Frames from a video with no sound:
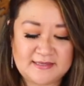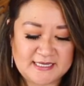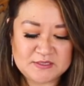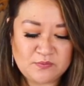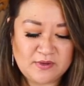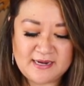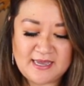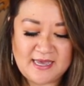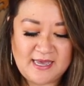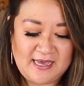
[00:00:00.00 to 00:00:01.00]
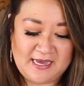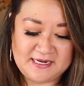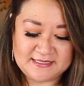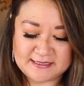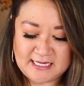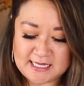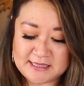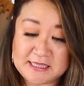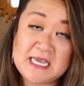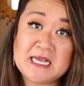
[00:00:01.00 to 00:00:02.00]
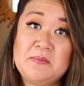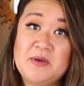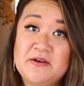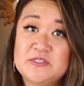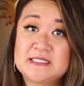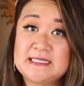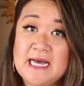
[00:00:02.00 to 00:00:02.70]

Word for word: This one, honestly, I think I might have just